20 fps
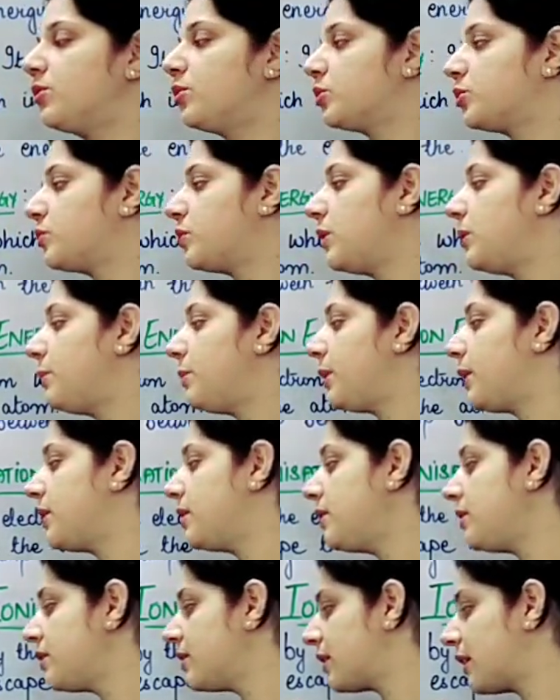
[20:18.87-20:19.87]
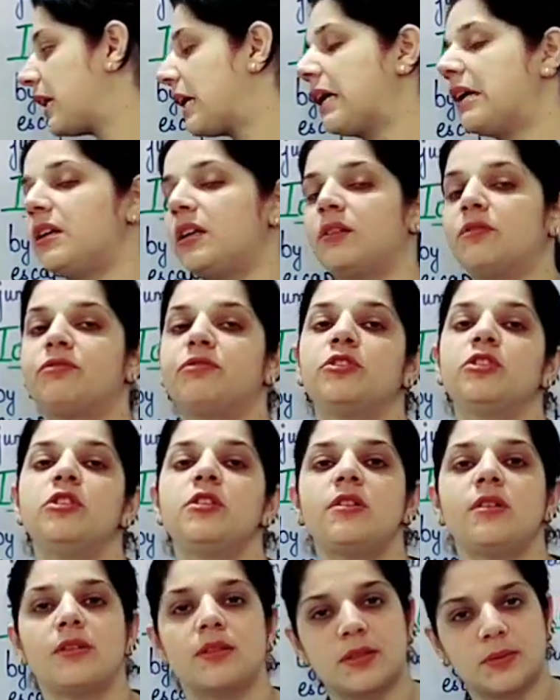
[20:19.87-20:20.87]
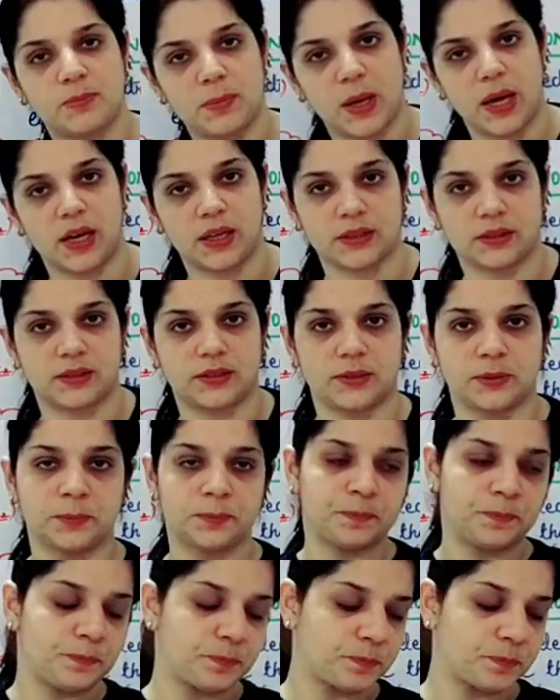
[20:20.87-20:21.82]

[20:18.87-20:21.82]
those will be the colorful sparks.